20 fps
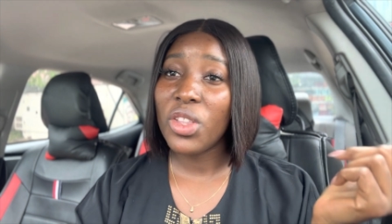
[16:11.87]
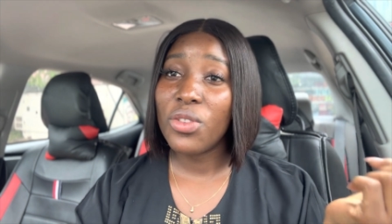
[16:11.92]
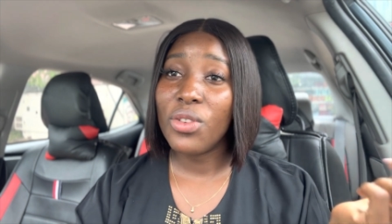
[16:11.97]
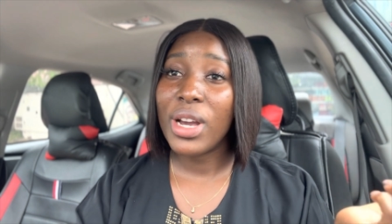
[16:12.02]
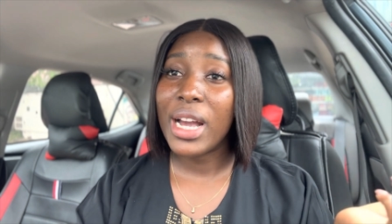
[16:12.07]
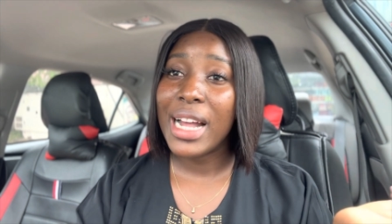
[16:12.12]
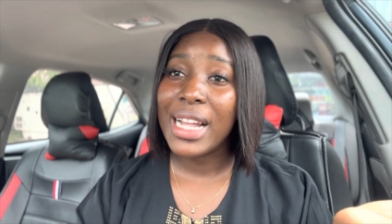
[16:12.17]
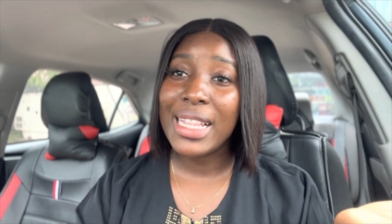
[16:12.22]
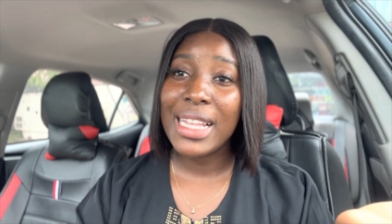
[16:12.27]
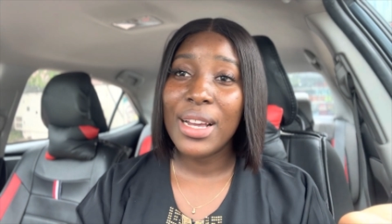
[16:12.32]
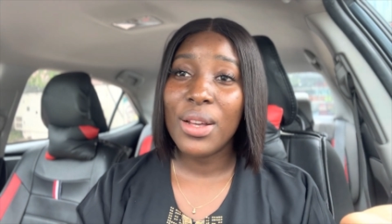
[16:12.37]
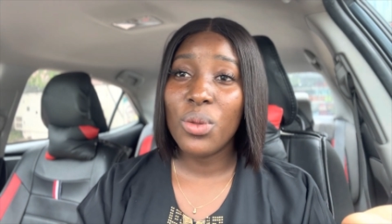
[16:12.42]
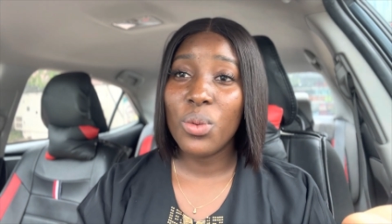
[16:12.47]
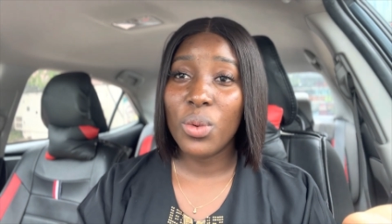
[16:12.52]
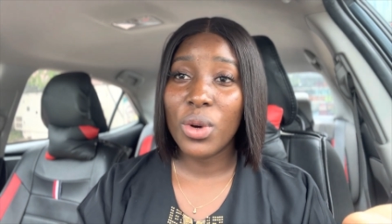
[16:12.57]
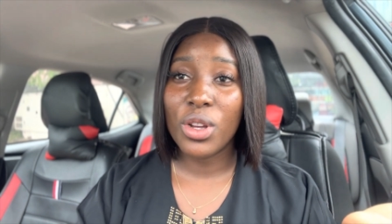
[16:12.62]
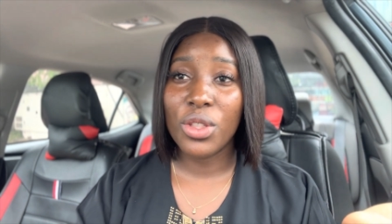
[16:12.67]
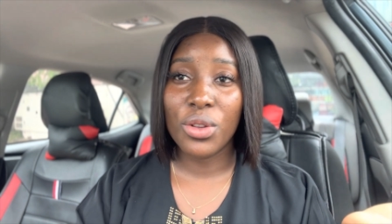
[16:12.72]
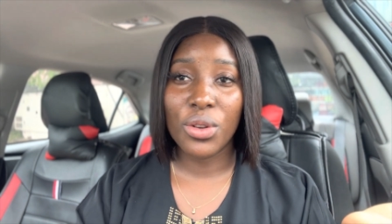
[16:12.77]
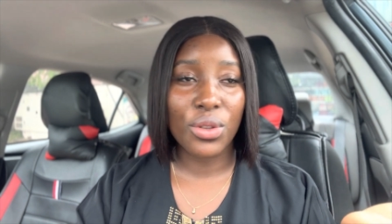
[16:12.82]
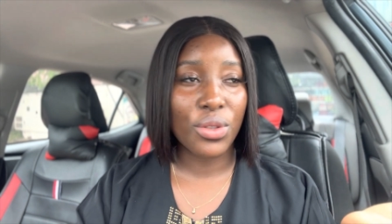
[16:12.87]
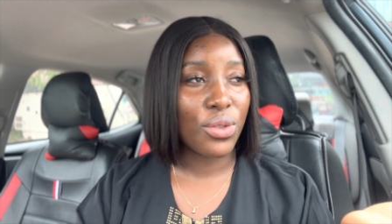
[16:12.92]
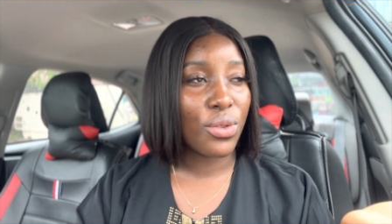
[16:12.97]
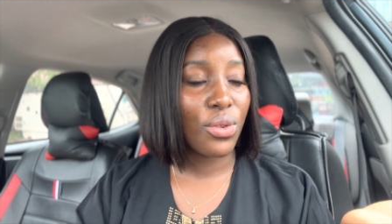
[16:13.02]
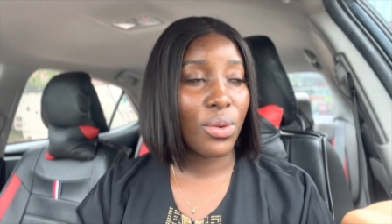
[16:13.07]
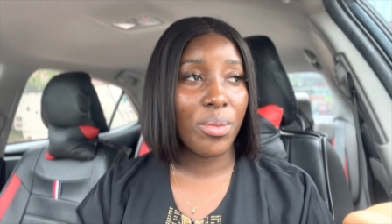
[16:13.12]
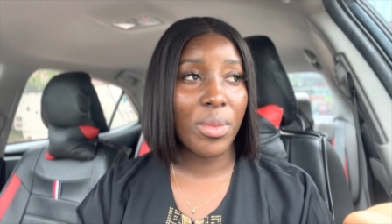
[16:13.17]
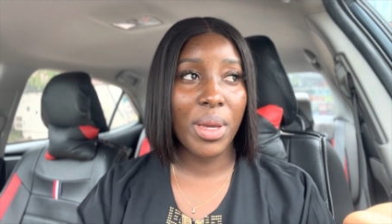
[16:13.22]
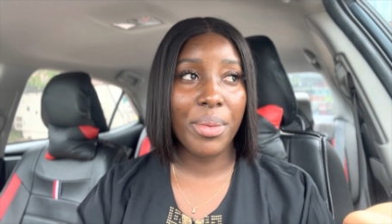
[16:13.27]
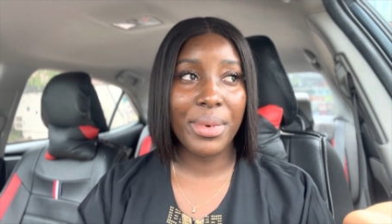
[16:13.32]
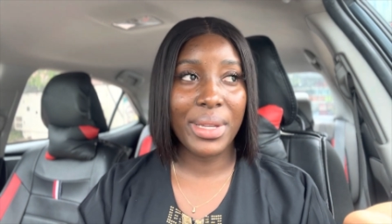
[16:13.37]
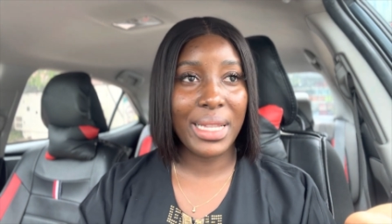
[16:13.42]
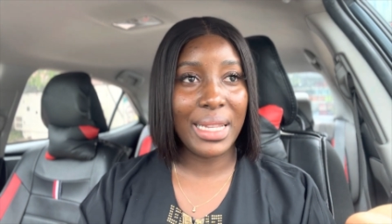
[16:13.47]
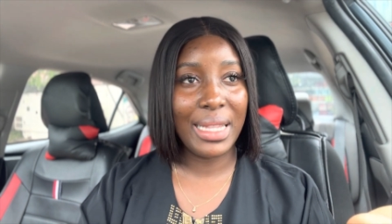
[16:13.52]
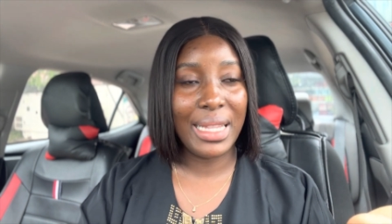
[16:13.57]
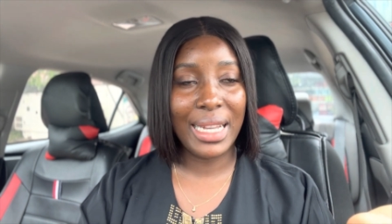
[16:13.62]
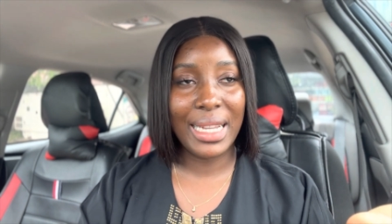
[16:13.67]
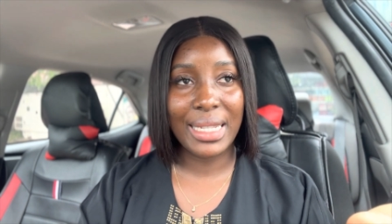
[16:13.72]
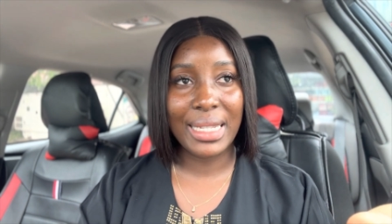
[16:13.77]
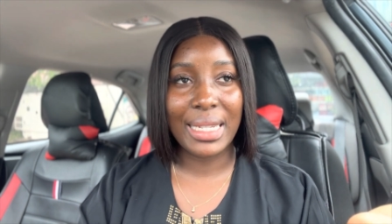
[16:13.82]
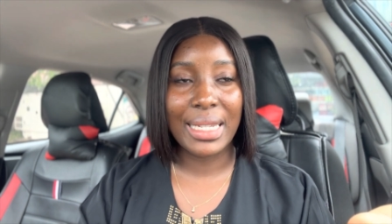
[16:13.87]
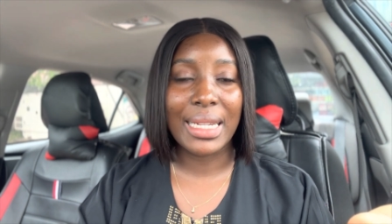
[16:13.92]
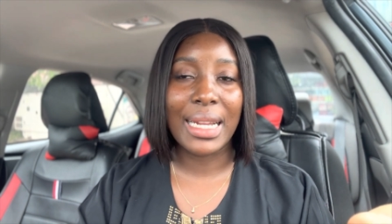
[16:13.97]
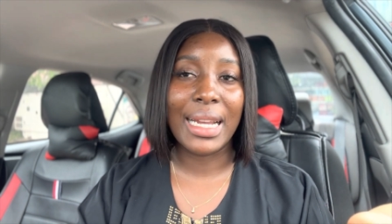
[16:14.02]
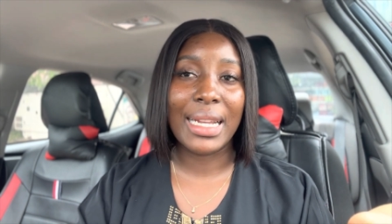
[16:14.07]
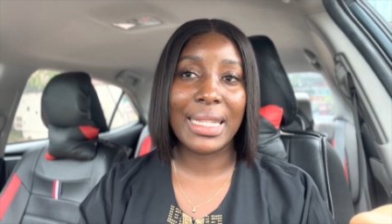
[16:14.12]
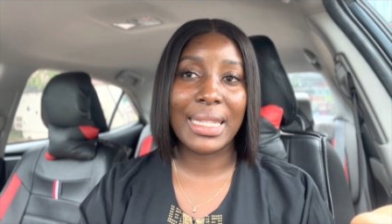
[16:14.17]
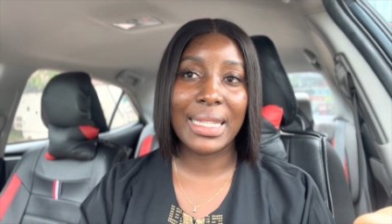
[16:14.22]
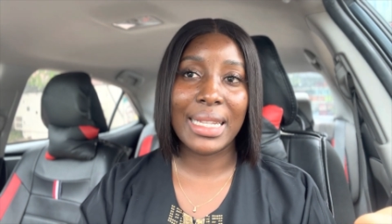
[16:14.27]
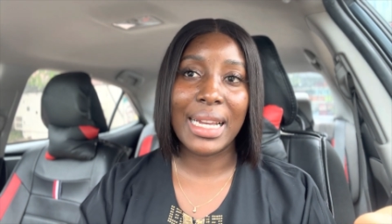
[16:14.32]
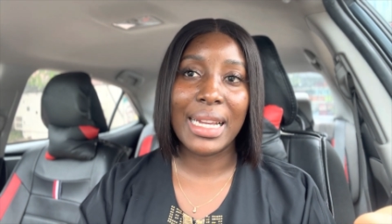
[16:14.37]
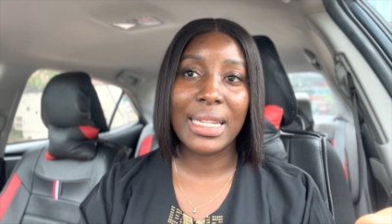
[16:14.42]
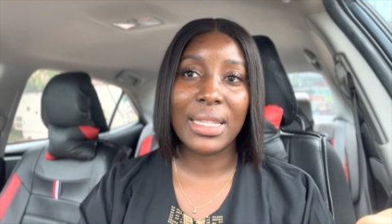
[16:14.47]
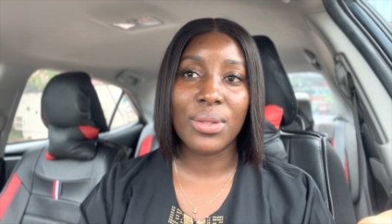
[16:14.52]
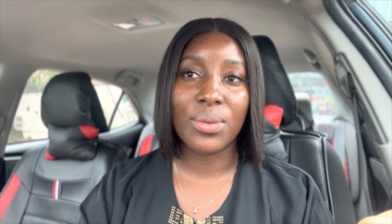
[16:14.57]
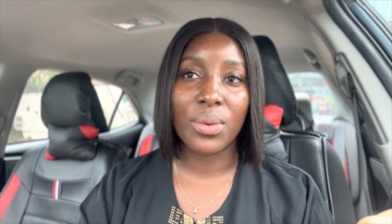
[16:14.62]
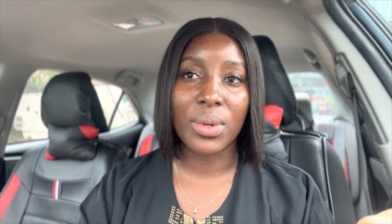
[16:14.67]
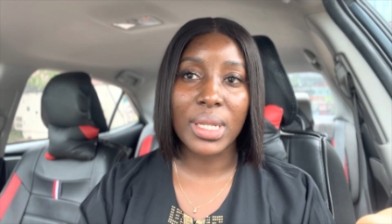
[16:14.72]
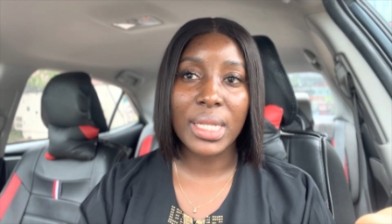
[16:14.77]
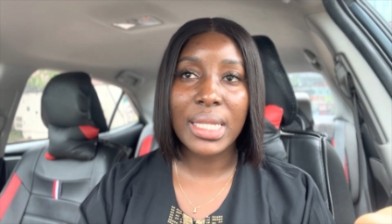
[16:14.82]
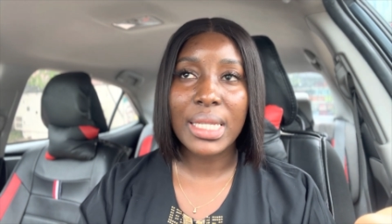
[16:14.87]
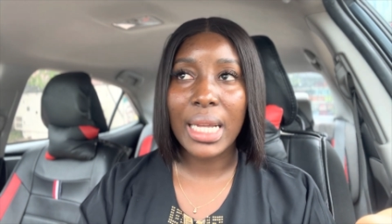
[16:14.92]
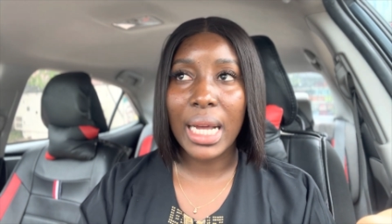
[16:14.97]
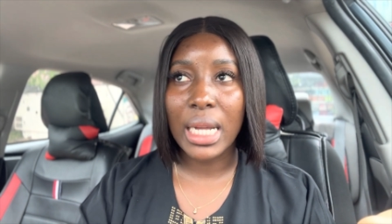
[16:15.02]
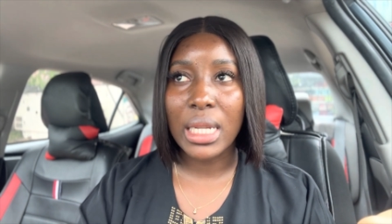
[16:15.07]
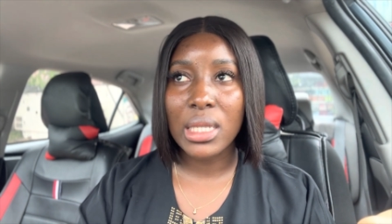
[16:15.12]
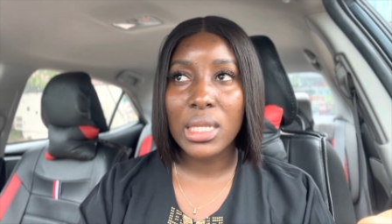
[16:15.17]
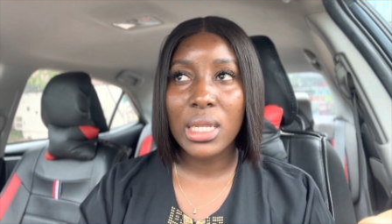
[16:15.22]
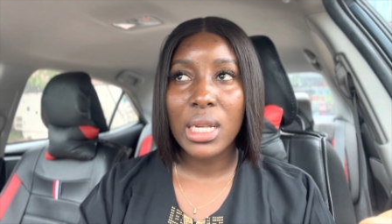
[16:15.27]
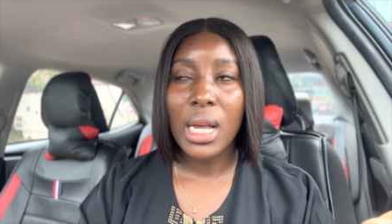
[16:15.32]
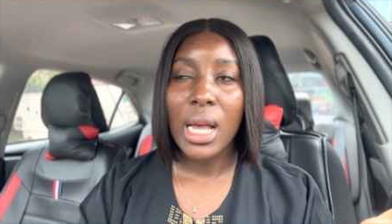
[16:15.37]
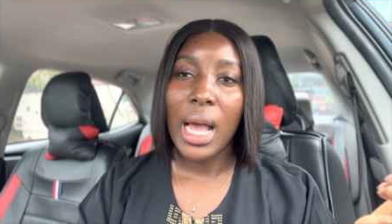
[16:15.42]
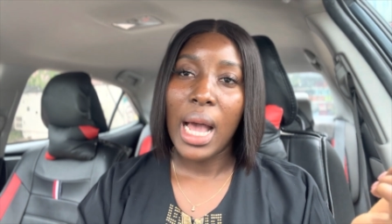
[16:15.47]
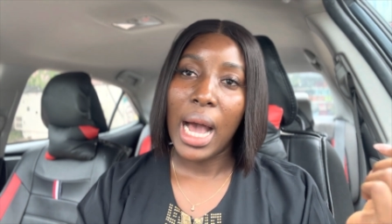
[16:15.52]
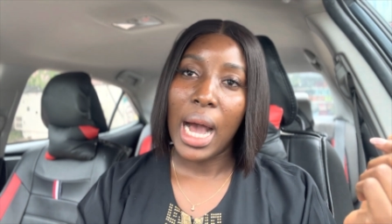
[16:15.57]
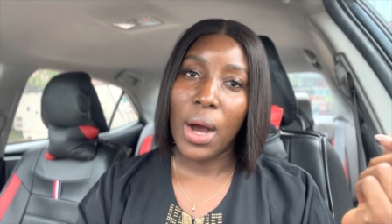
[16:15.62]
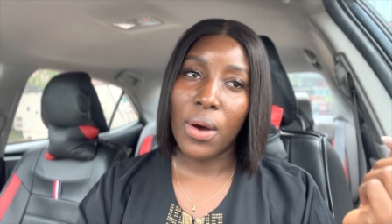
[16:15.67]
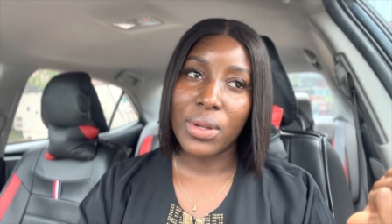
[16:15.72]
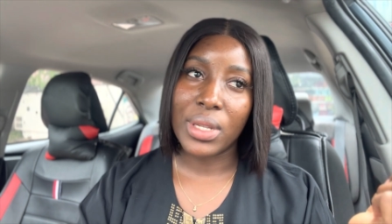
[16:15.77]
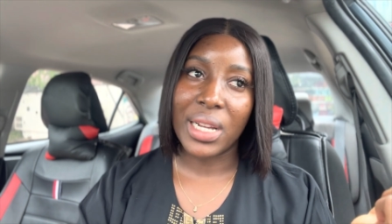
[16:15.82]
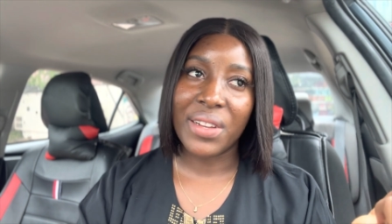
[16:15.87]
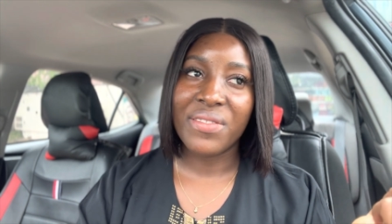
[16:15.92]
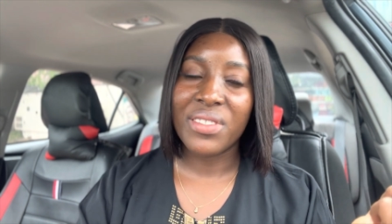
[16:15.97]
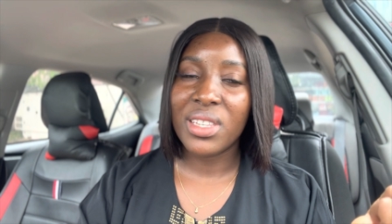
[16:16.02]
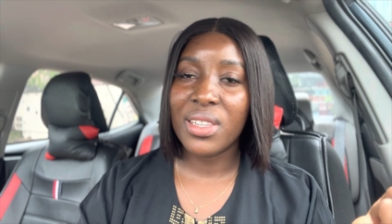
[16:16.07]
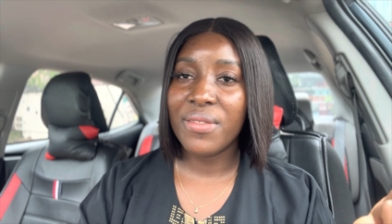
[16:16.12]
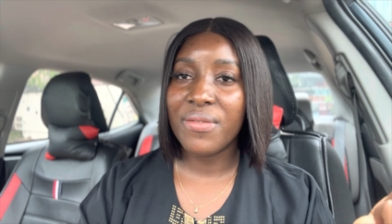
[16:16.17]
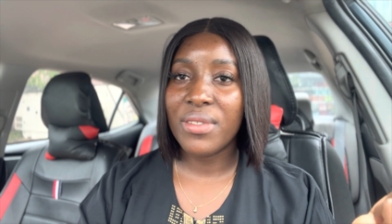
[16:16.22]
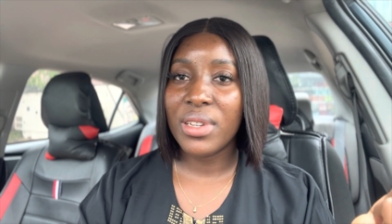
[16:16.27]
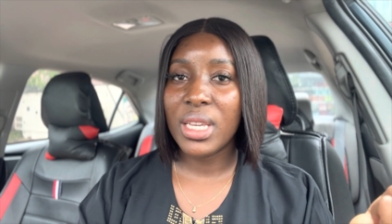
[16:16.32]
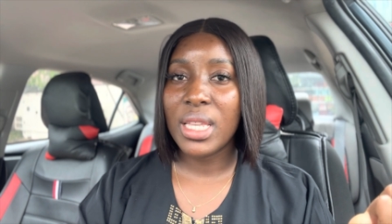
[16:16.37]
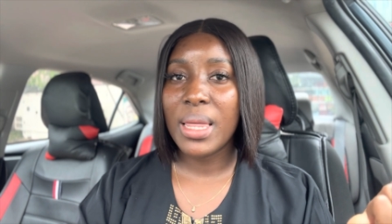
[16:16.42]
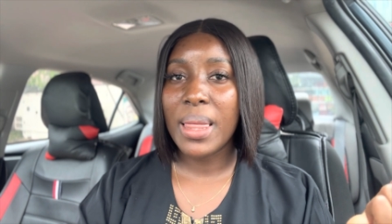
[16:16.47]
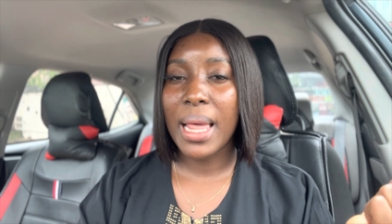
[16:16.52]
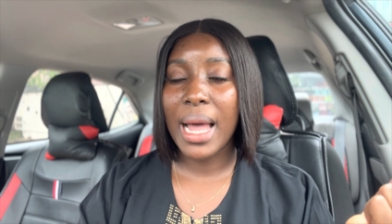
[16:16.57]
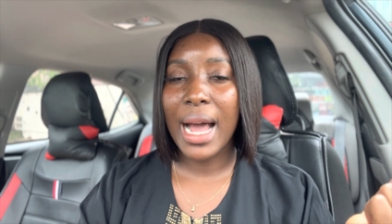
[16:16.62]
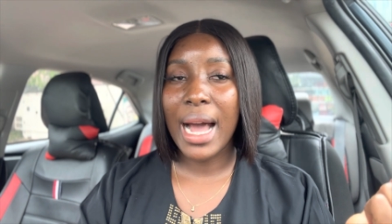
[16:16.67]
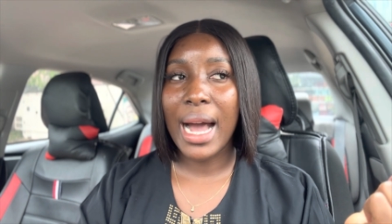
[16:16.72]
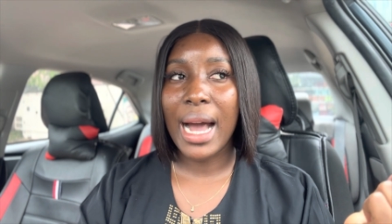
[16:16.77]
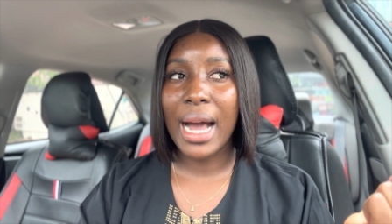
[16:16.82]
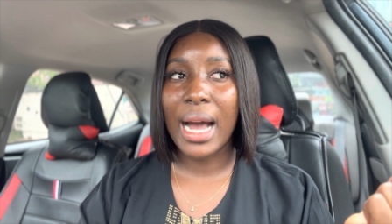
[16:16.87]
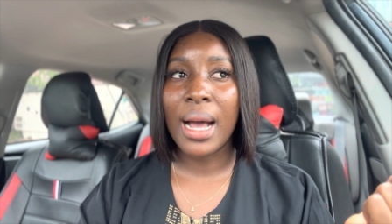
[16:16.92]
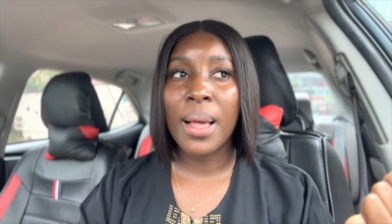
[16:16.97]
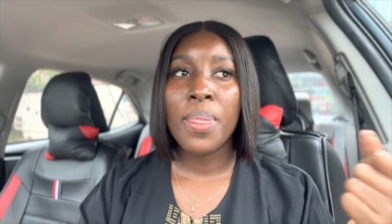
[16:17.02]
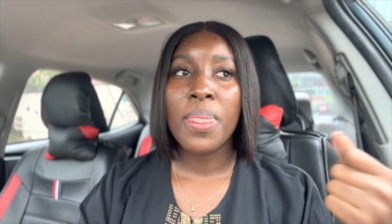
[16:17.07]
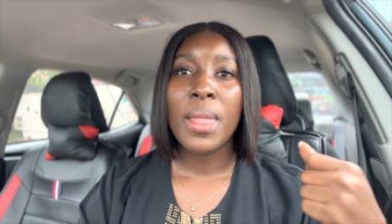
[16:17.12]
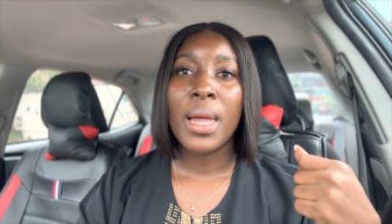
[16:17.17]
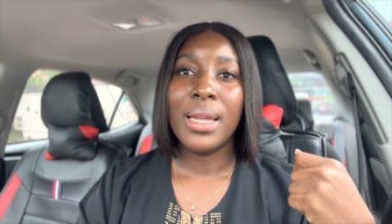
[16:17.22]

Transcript: you can learn one or two maybe the lesson i learned was that i would have given her